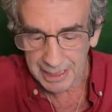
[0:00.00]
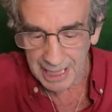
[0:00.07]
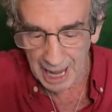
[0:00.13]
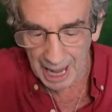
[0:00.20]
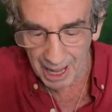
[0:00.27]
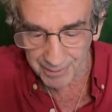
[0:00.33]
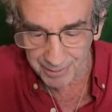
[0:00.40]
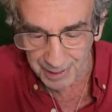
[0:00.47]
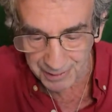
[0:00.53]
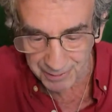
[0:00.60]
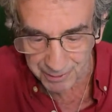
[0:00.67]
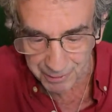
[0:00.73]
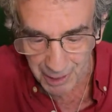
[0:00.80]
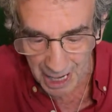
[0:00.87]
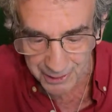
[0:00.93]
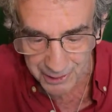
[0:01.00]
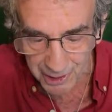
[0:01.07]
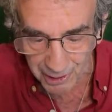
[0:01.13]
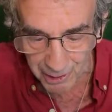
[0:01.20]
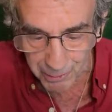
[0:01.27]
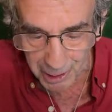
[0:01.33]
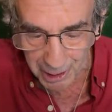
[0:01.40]
Calvin,
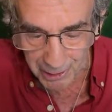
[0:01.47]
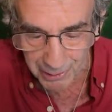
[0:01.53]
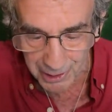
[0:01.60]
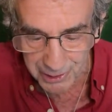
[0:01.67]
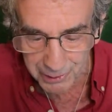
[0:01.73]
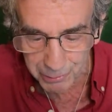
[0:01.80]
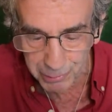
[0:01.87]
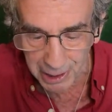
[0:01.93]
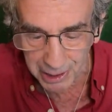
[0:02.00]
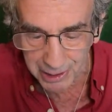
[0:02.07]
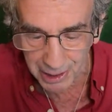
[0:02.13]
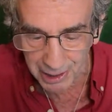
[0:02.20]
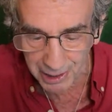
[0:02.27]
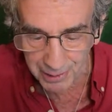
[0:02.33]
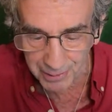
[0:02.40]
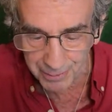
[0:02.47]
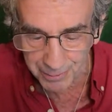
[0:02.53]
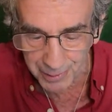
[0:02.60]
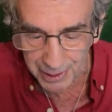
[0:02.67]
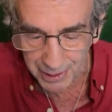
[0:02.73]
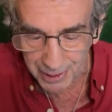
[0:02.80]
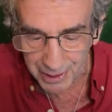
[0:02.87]
Fractal Awareness,
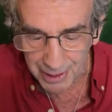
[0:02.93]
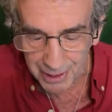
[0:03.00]
welcome.